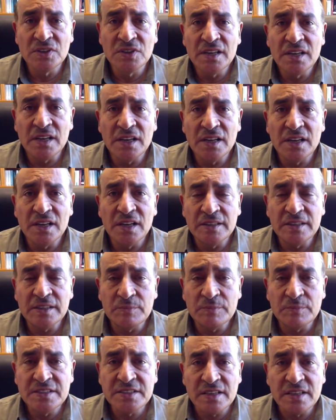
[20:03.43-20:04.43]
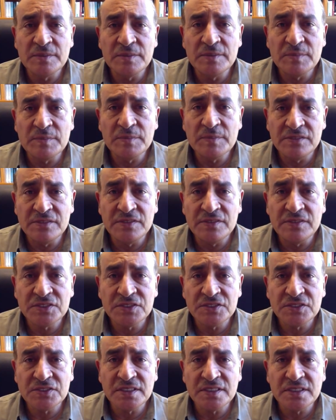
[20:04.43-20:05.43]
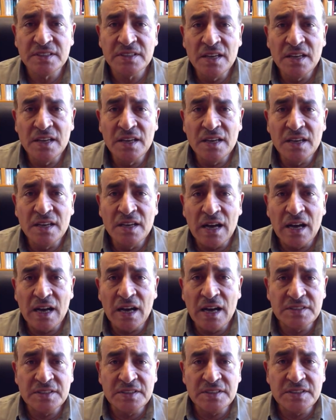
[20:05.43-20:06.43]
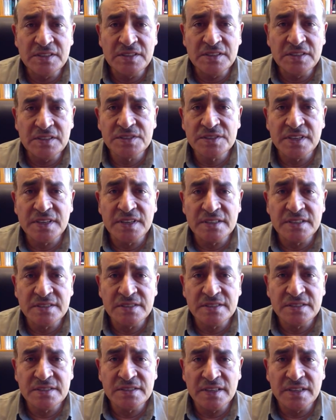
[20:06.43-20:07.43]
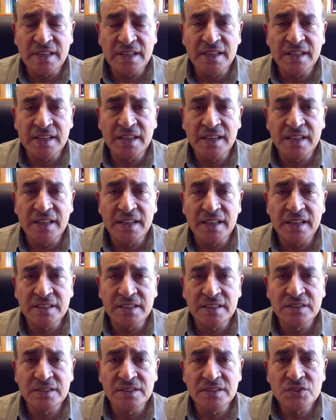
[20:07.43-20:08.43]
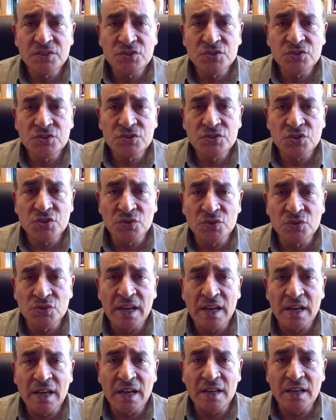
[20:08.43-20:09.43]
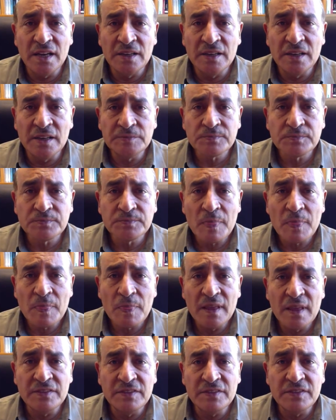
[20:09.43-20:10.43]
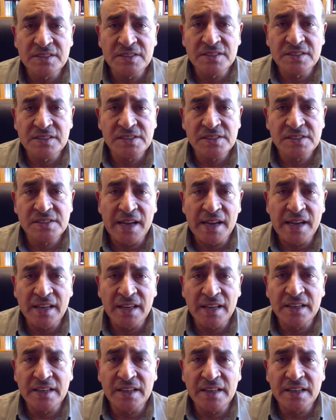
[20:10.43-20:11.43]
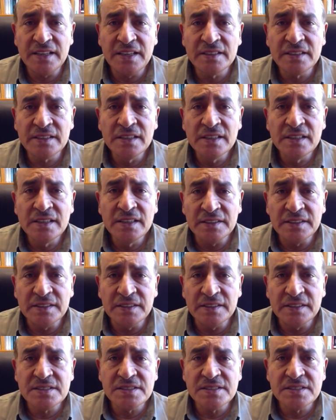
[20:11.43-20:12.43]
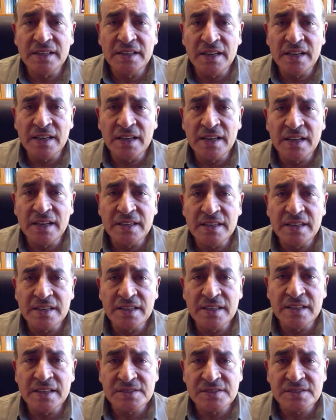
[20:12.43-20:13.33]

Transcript: the base of the manufacturing. However, this course is dedicated to a very exciting area, and this area is,